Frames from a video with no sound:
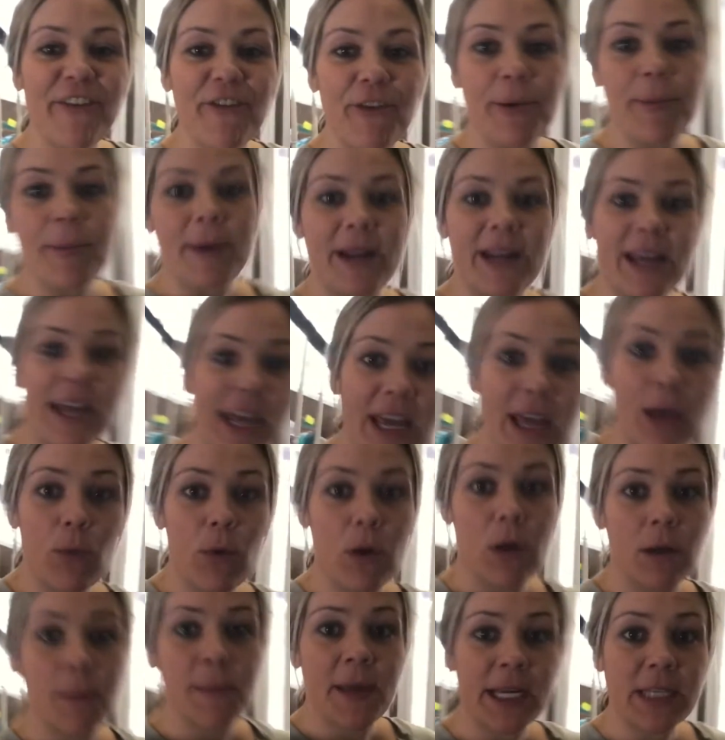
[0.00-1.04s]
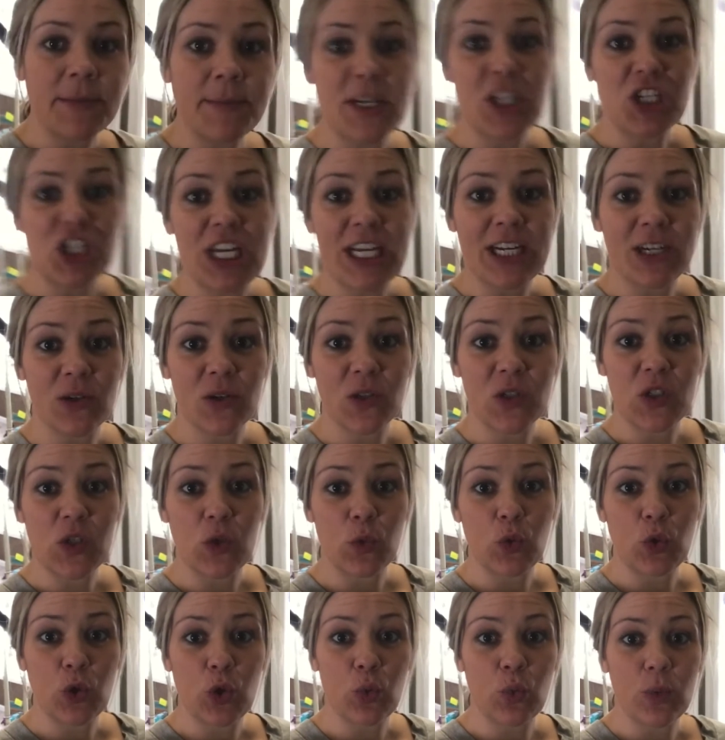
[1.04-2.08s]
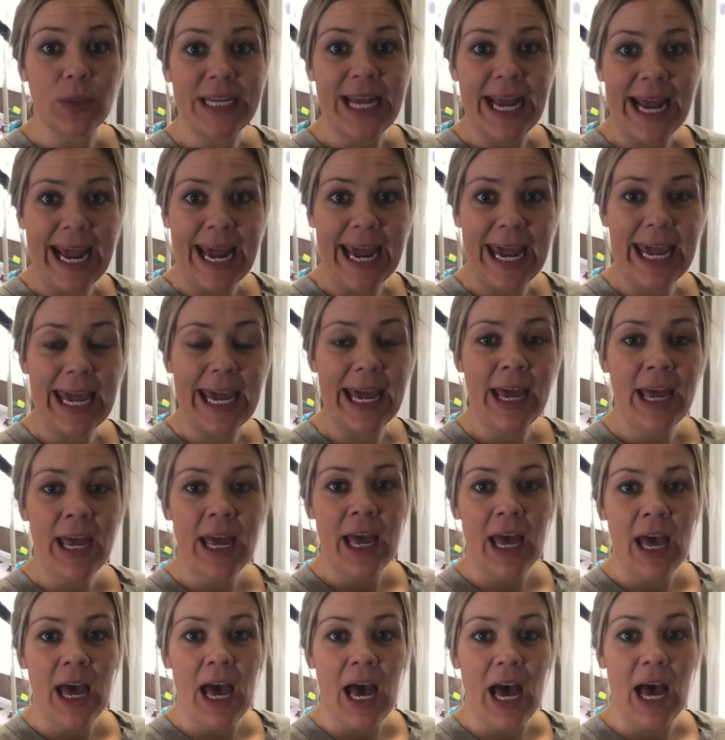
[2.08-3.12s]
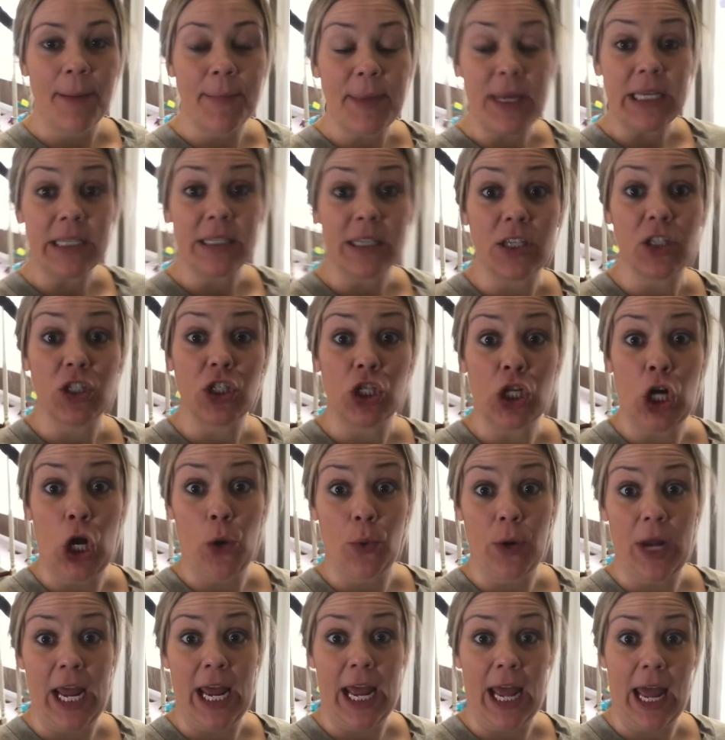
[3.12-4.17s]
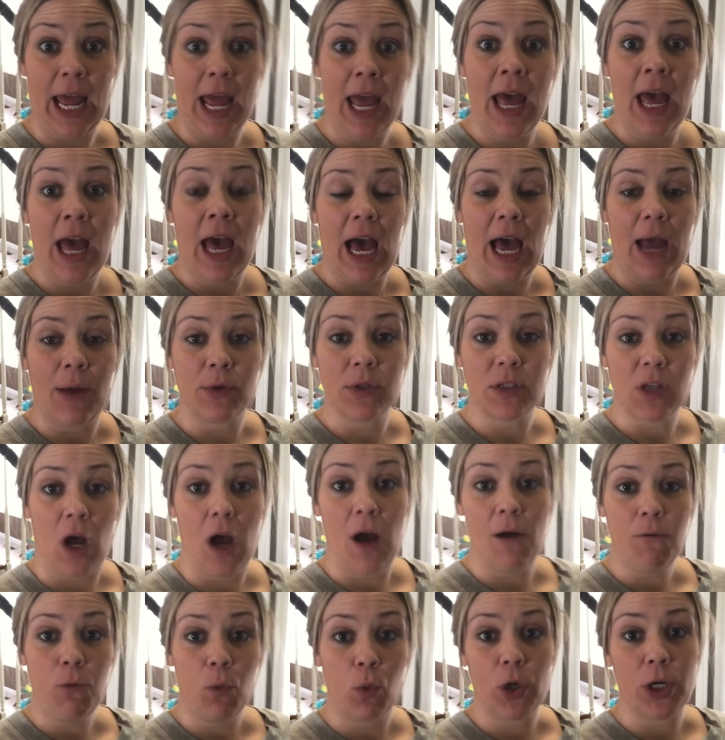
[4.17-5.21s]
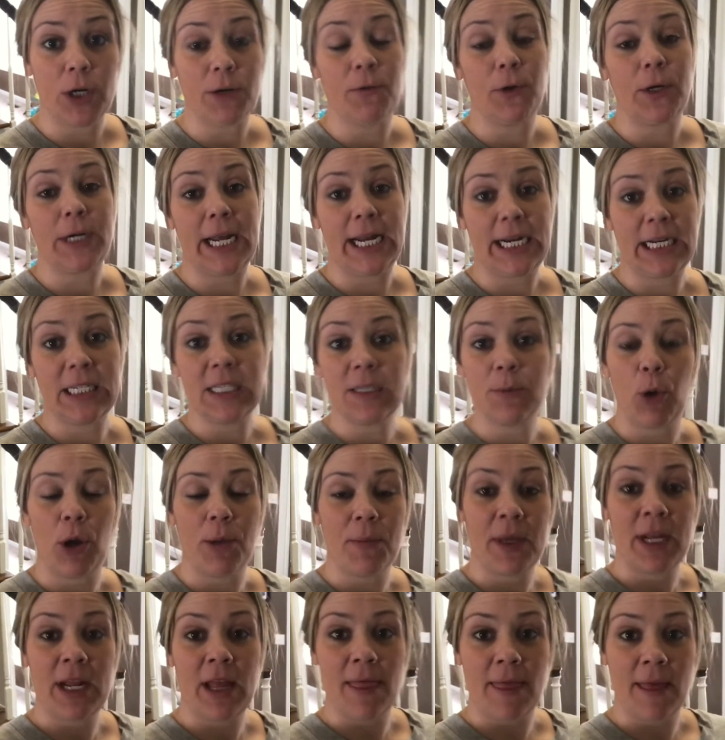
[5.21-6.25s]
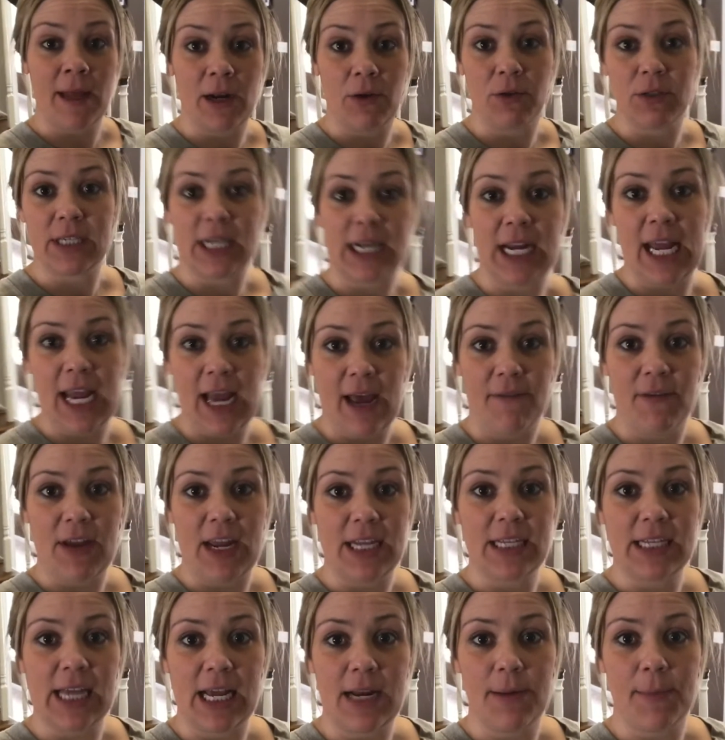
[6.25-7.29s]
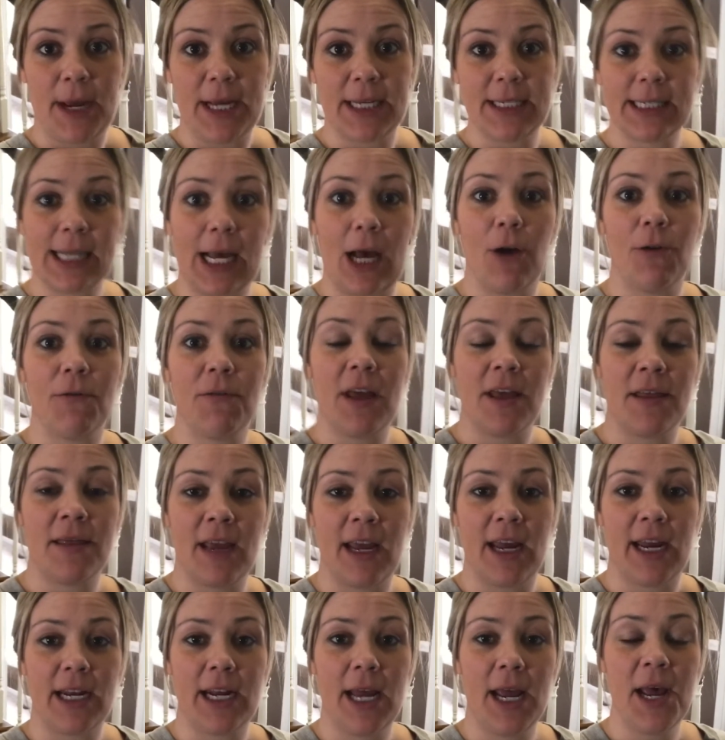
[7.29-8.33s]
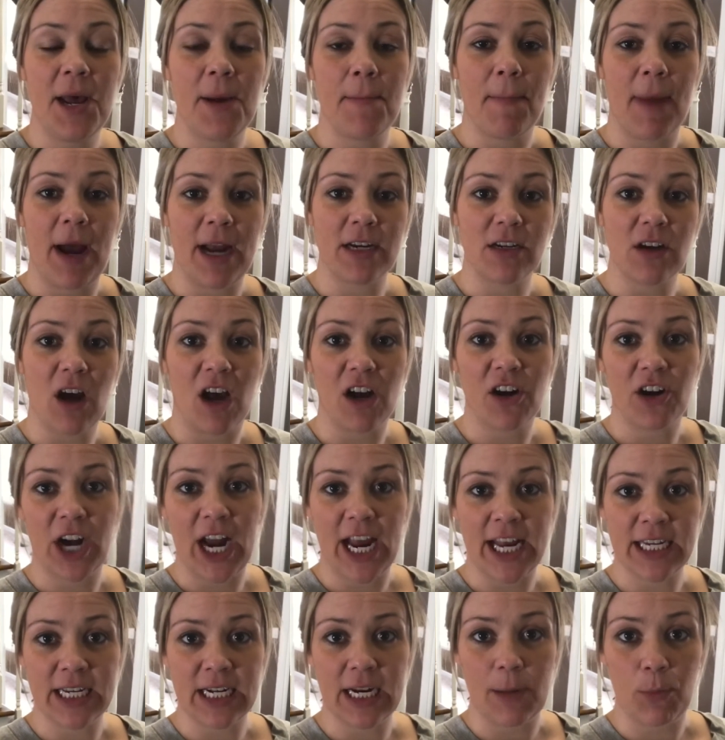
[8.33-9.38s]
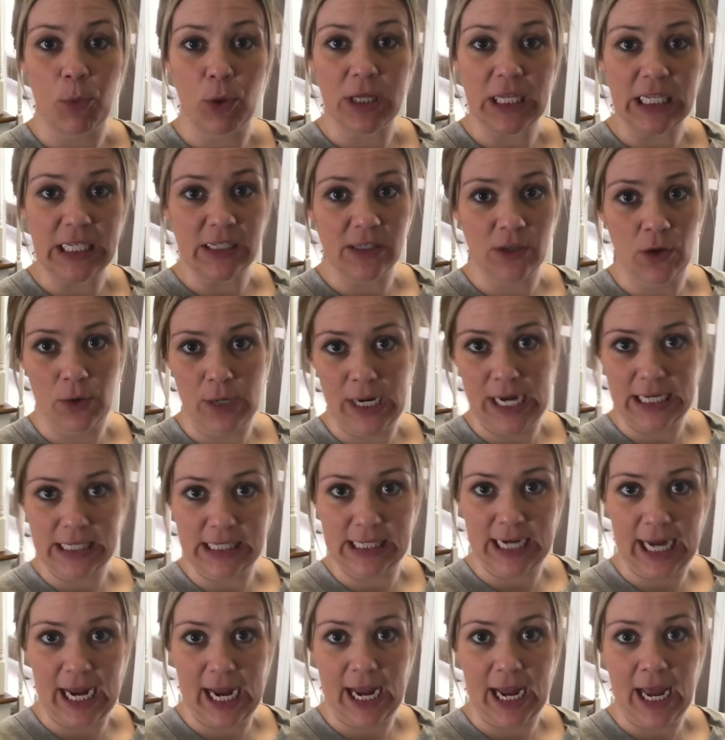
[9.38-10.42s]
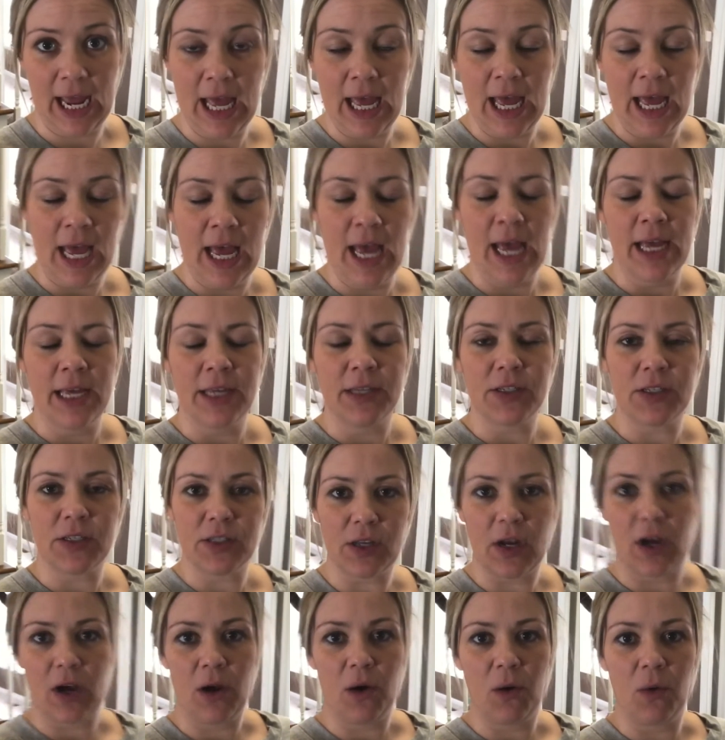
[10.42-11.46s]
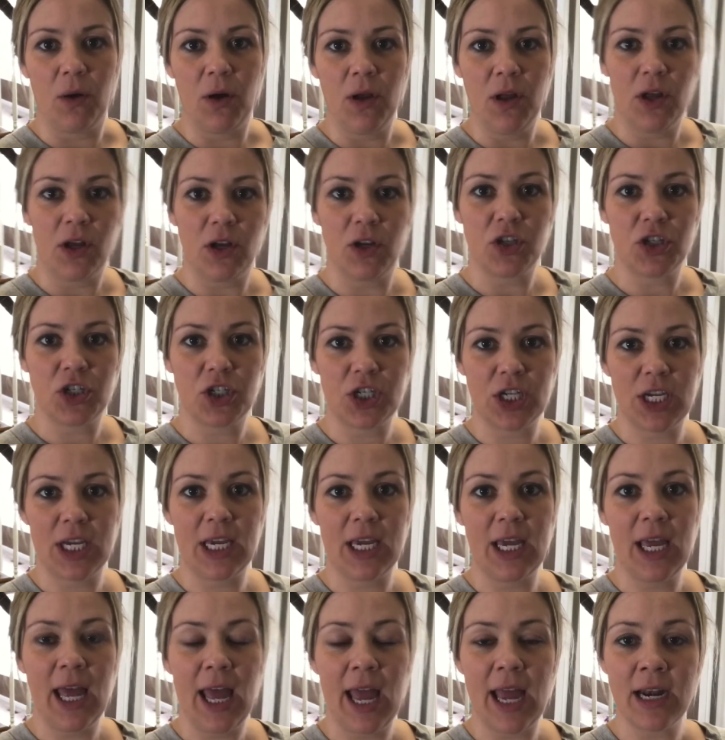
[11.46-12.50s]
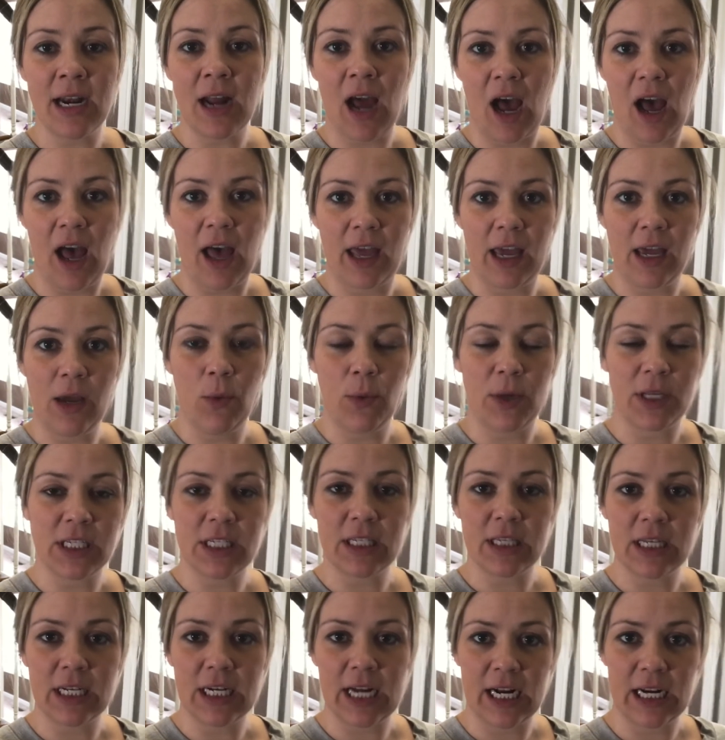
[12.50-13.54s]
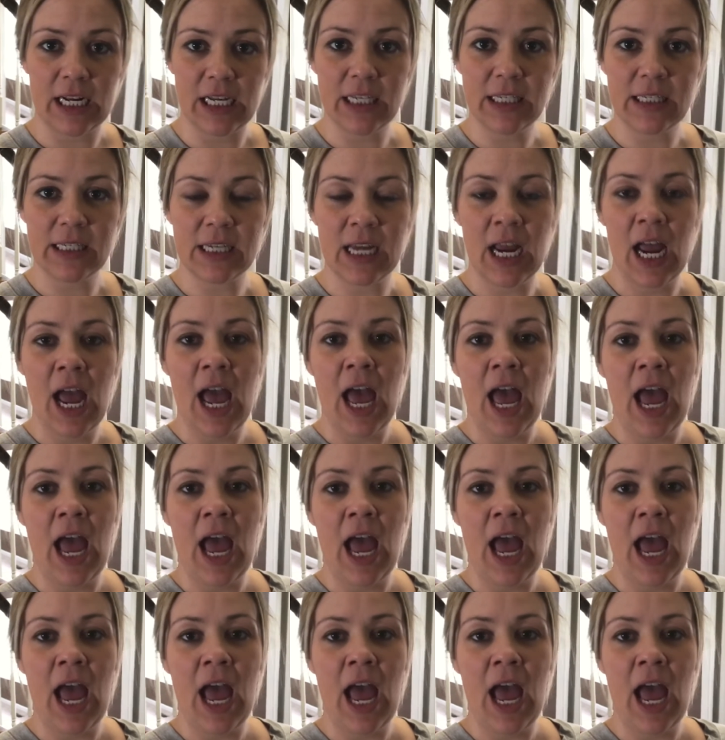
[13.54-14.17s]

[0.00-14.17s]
everybody, welcome back to my channel. So today um, is a snow day. I was off work for a dentist appointment and then I was gonna have a day to myself and then my daughter ended up with a snow day today. So she and I went to the dentist